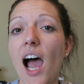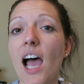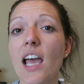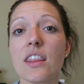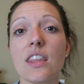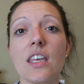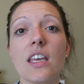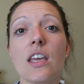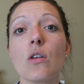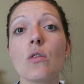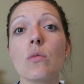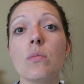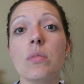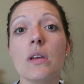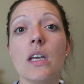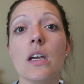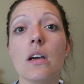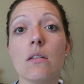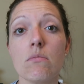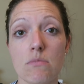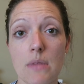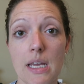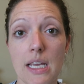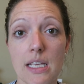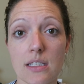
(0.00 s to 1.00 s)
I think it would be
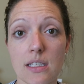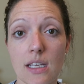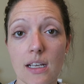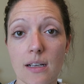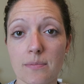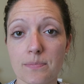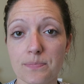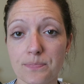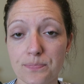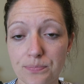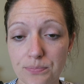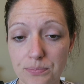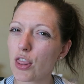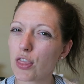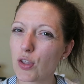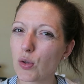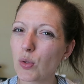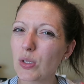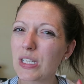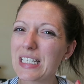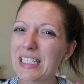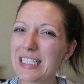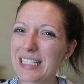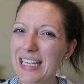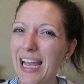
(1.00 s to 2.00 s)
amazing. The
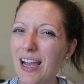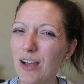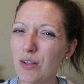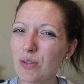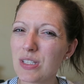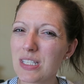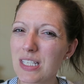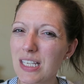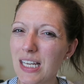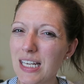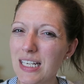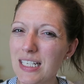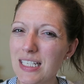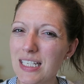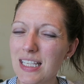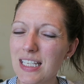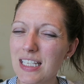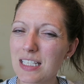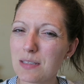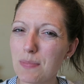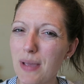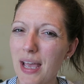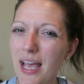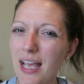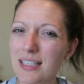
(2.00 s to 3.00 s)
only downside to
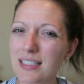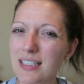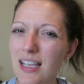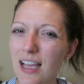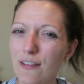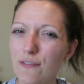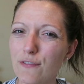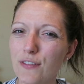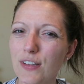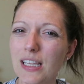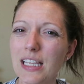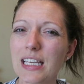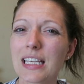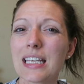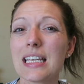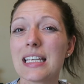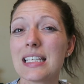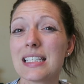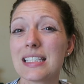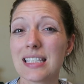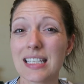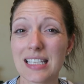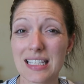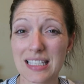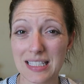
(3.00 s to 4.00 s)
this mask, I feel like,
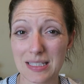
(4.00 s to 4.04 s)
is the